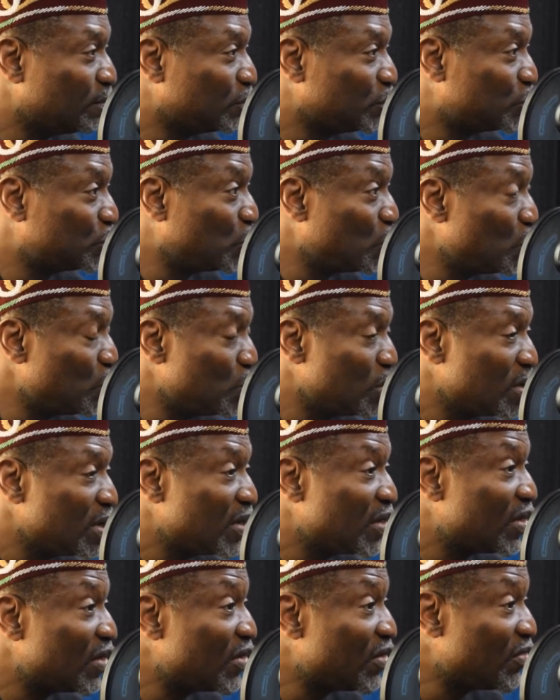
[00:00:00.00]
So
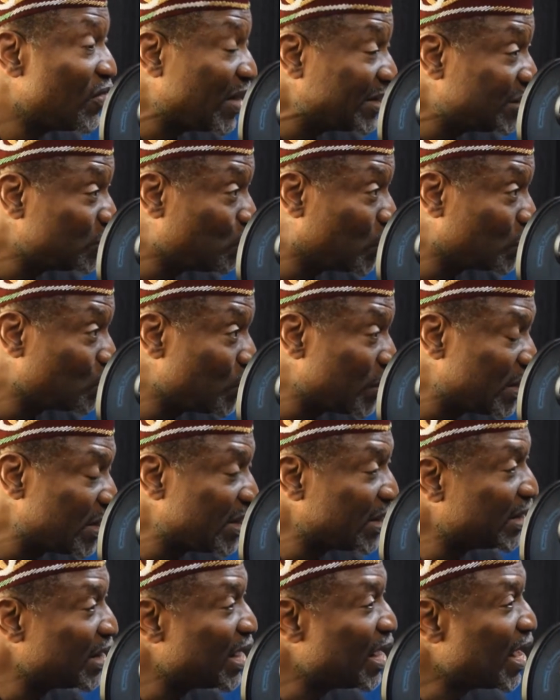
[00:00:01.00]
that is what we
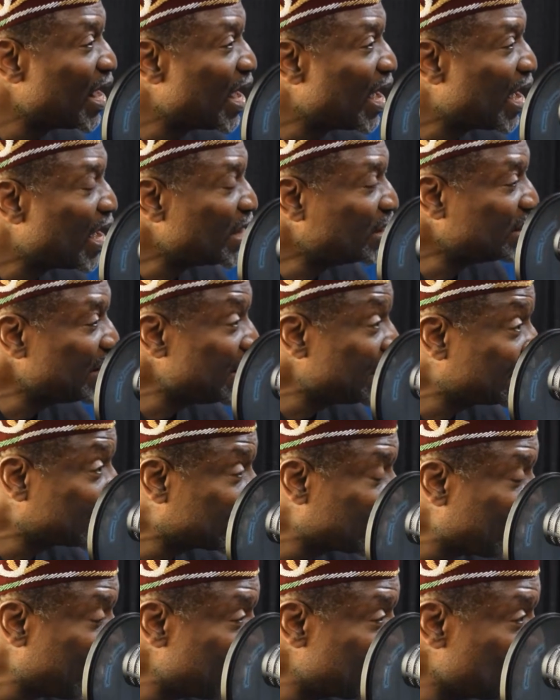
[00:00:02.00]
need. It
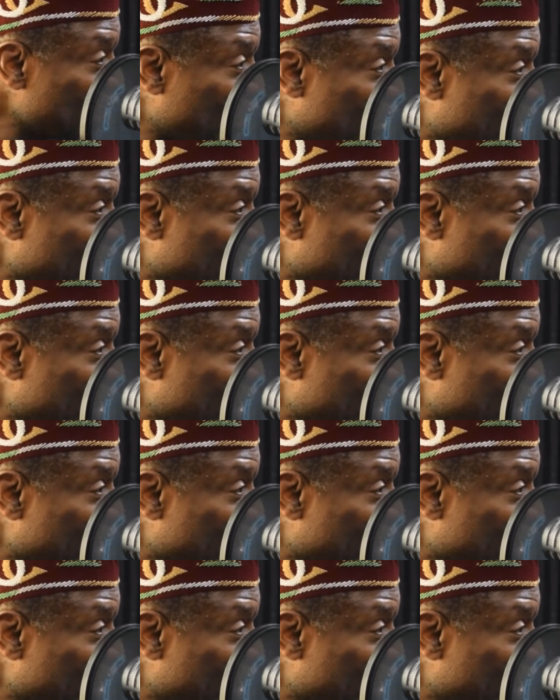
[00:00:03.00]
can